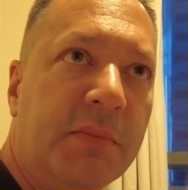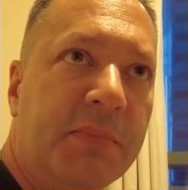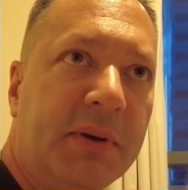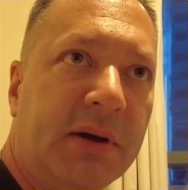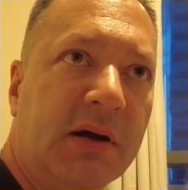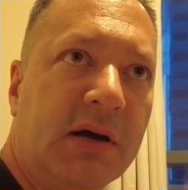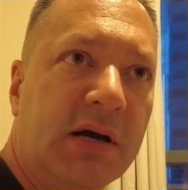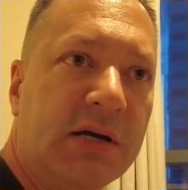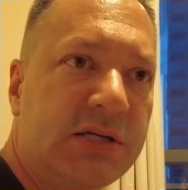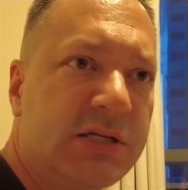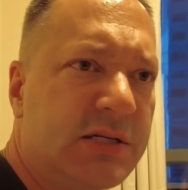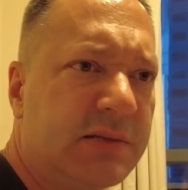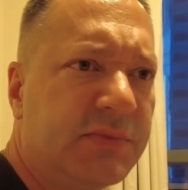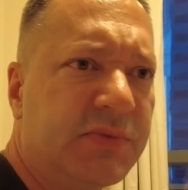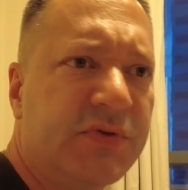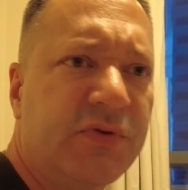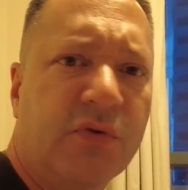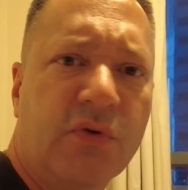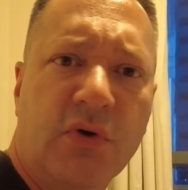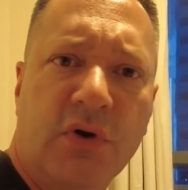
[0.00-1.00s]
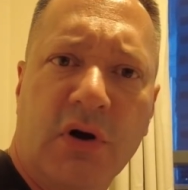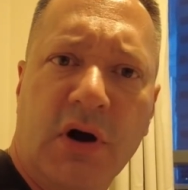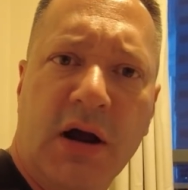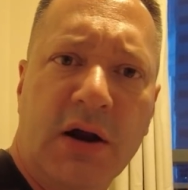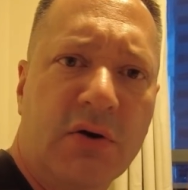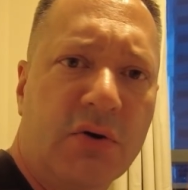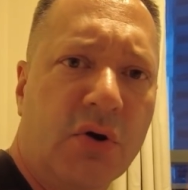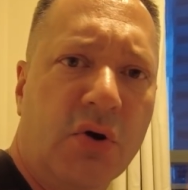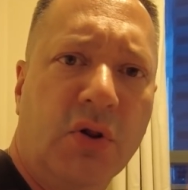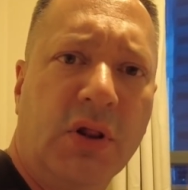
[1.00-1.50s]
up in customs for, I
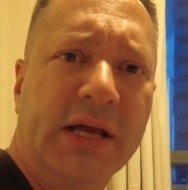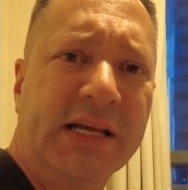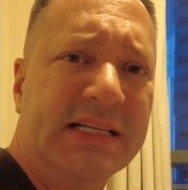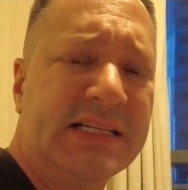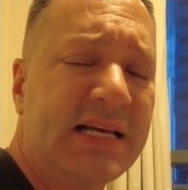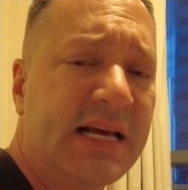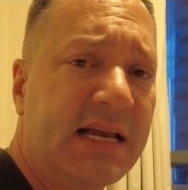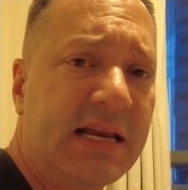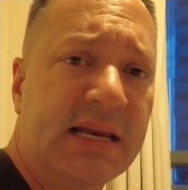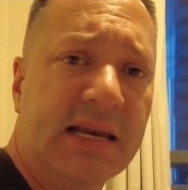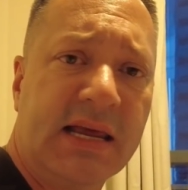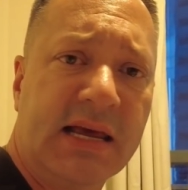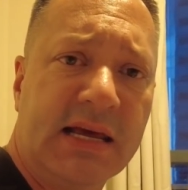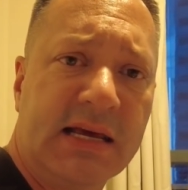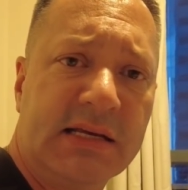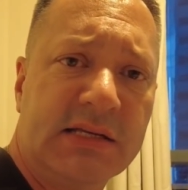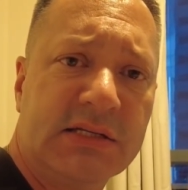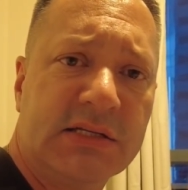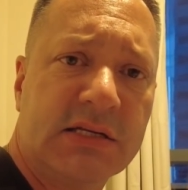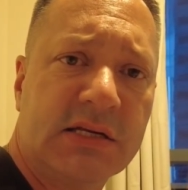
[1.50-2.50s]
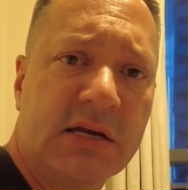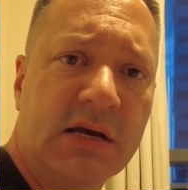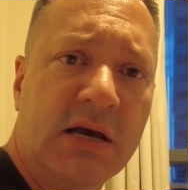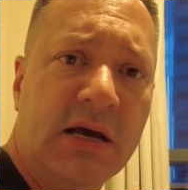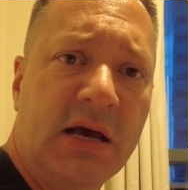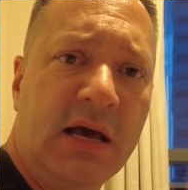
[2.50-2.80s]
don't know, like 10 days.